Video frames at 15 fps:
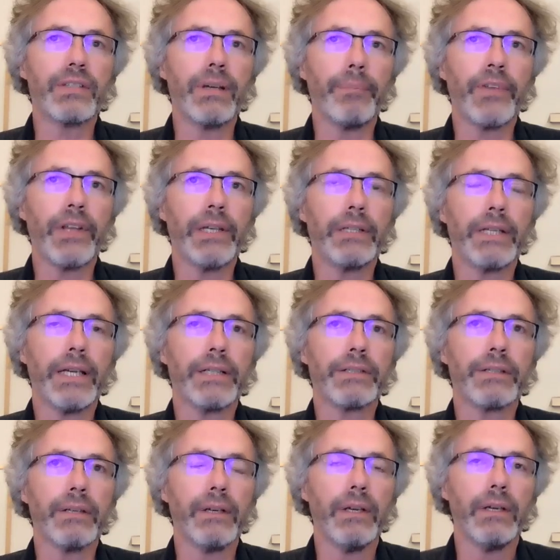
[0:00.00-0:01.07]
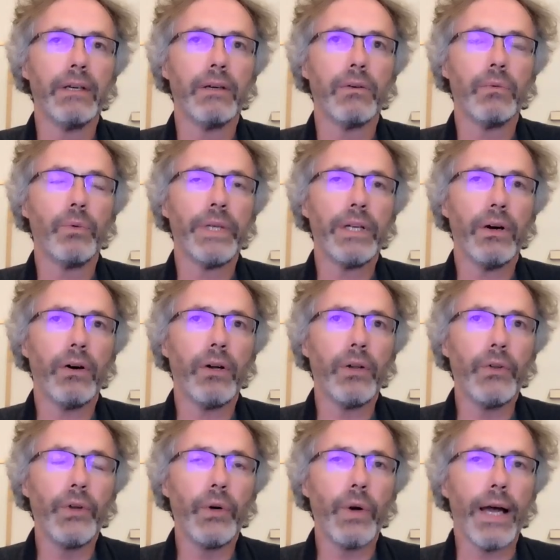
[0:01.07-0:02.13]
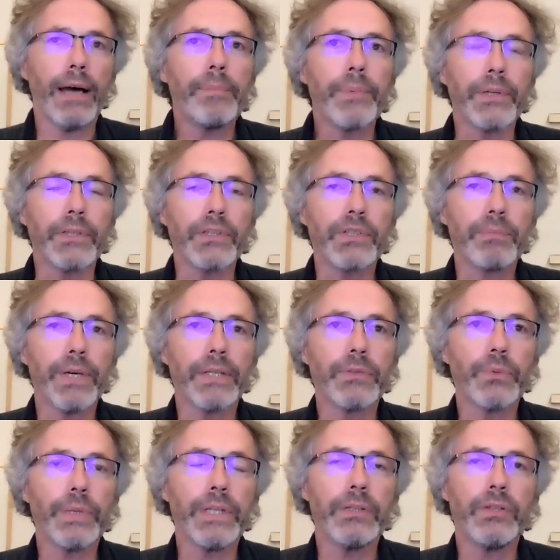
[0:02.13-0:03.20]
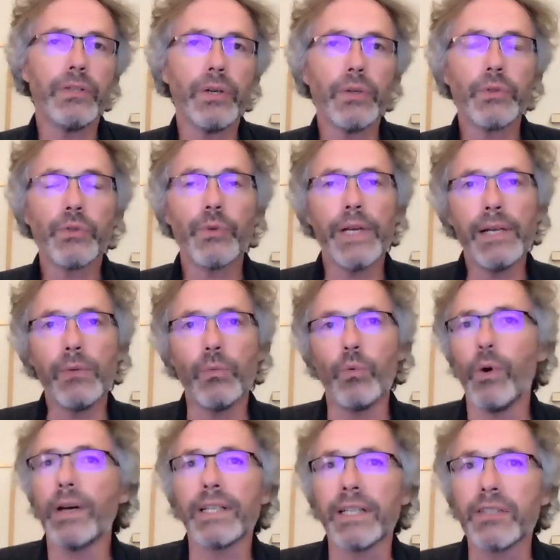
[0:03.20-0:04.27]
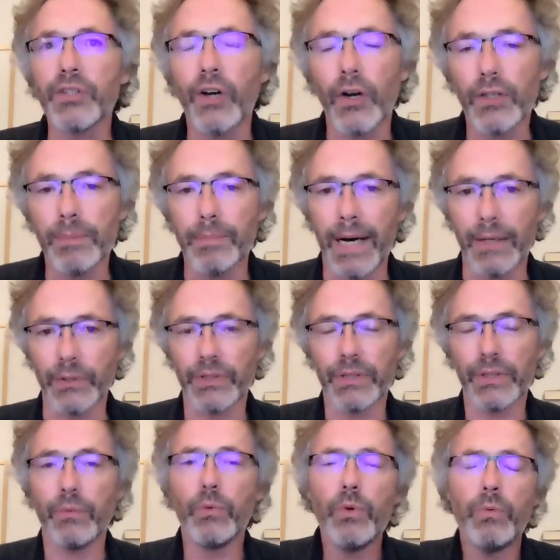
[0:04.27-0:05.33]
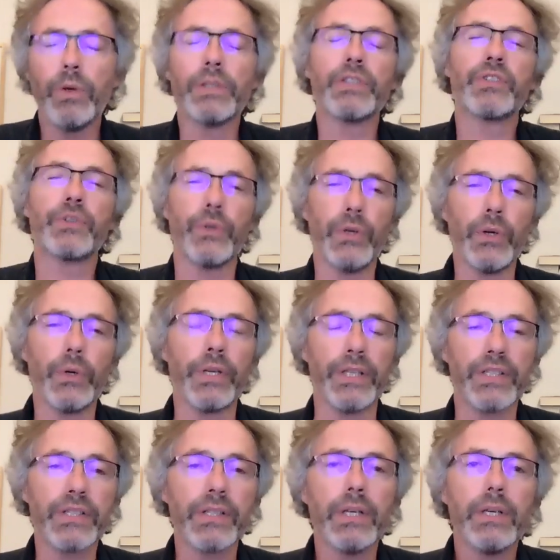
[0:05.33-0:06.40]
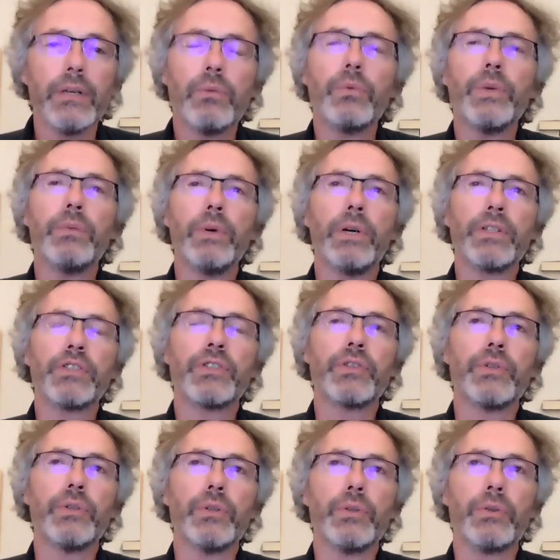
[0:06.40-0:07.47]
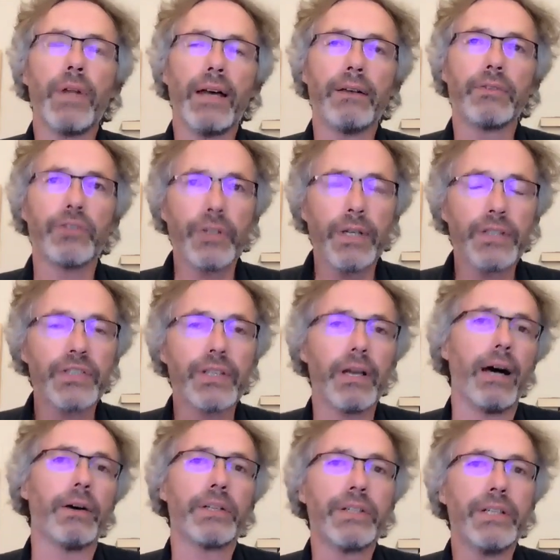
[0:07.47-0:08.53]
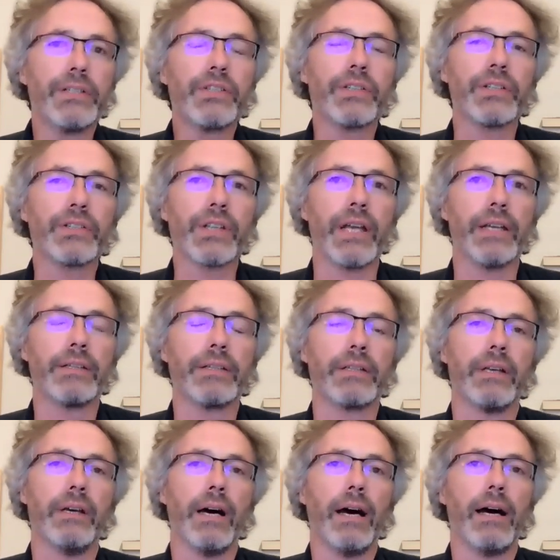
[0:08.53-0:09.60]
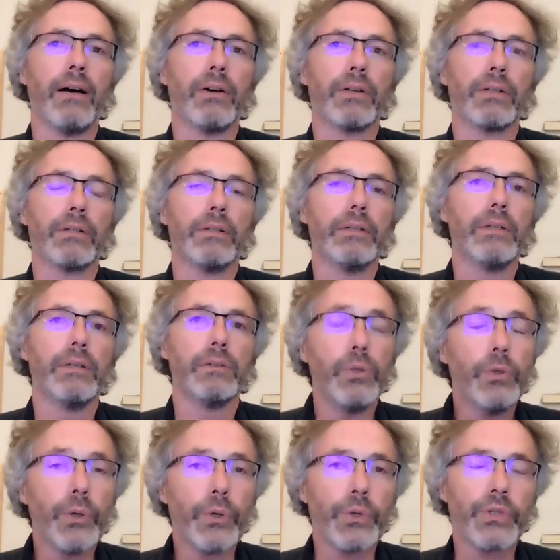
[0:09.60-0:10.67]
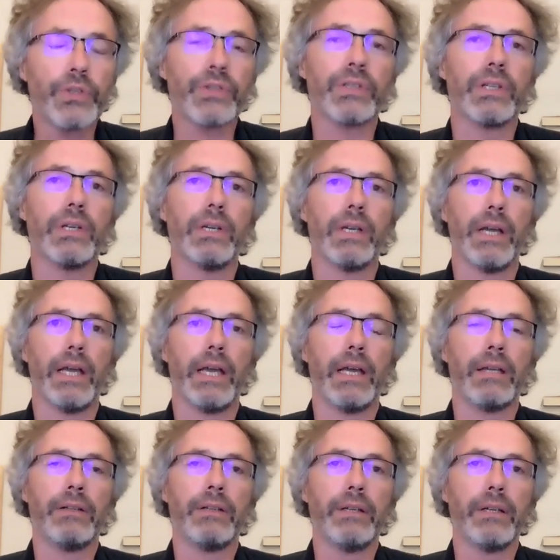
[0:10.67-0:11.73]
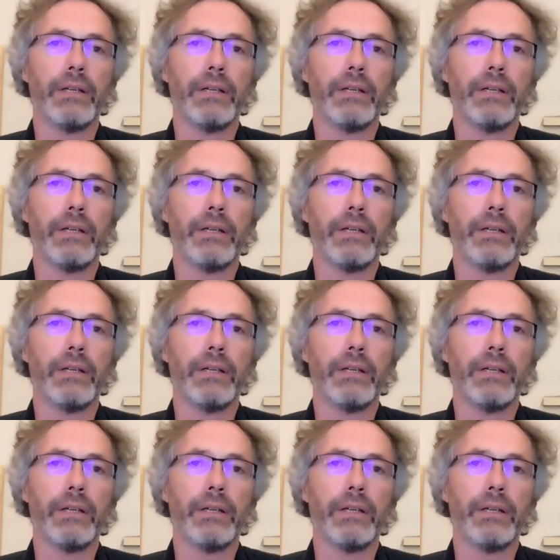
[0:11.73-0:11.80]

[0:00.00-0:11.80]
something that we all know happens, but we don't really want to talk about. Who wants to know this? We want to trust our teachers and our gurus, and